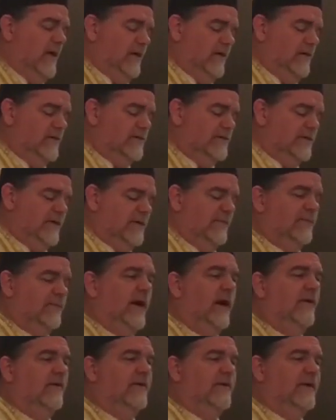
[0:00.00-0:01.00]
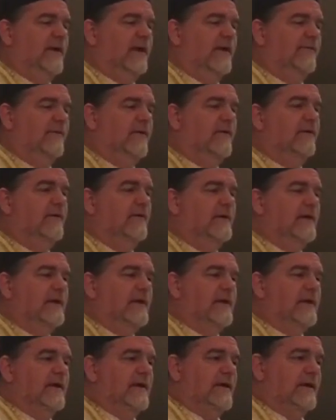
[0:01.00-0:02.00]
you see the proud David
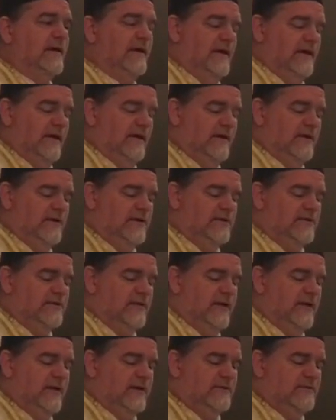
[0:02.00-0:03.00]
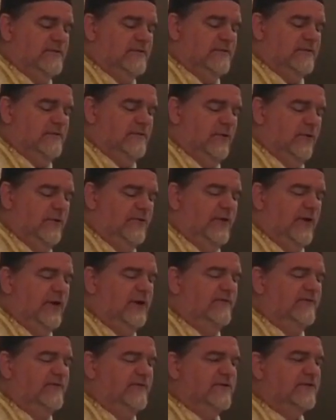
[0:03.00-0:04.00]
he, is, he has no
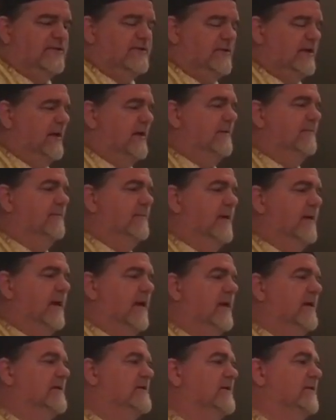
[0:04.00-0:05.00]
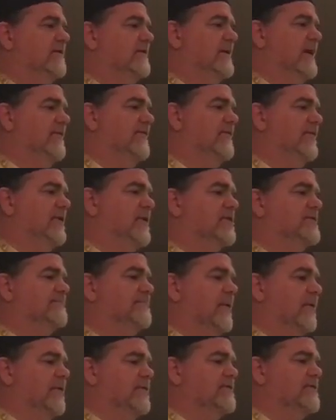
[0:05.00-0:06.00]
thought of his sin until Nathan
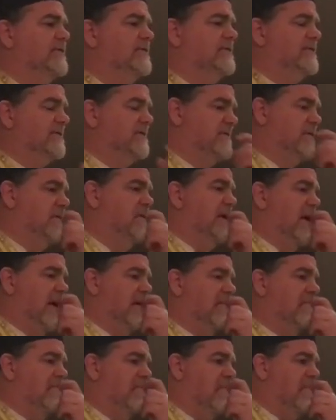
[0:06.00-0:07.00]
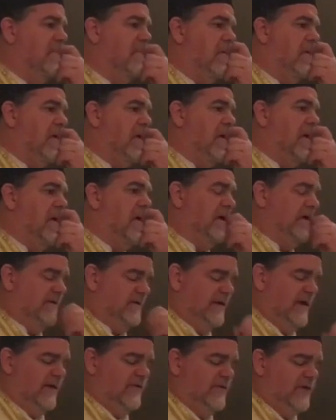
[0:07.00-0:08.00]
exposes it to him.
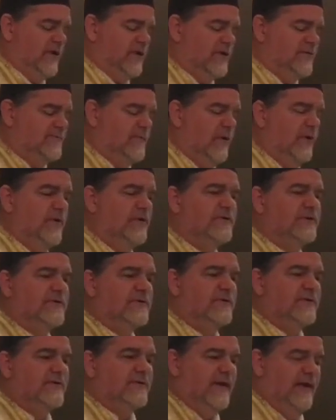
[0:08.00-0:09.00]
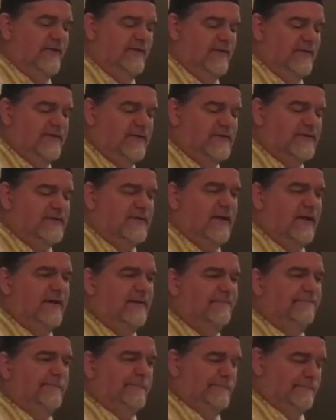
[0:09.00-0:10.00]
And Nathan exposes to David his
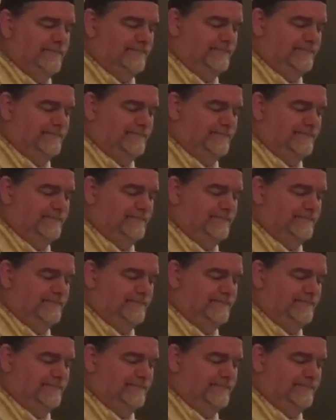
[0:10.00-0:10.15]
sin.